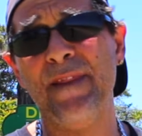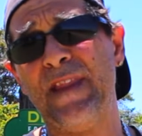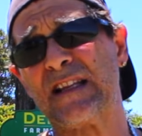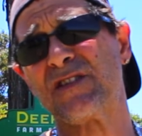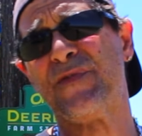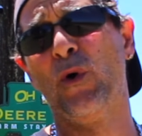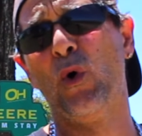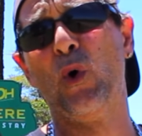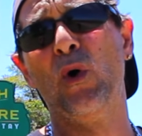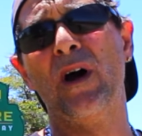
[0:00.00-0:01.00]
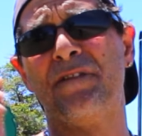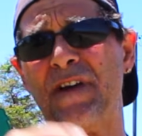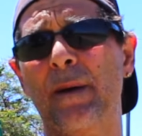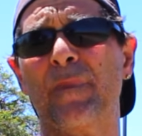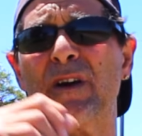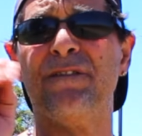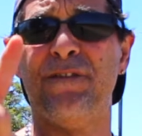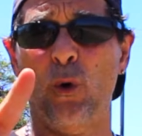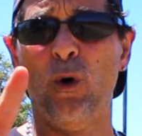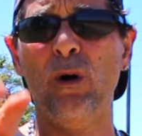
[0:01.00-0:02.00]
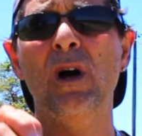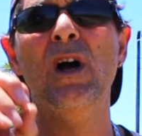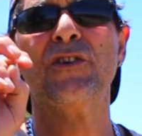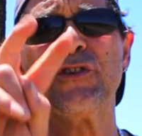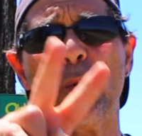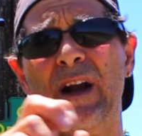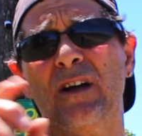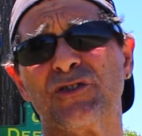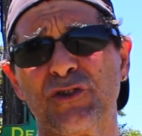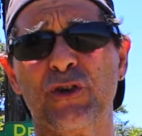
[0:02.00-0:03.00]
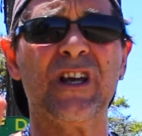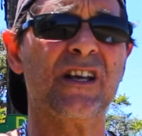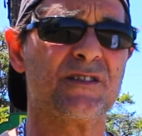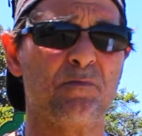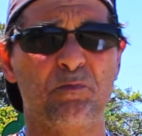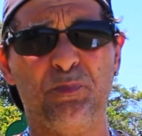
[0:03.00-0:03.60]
And that's for a family of 4, 2 adults, 2 kids.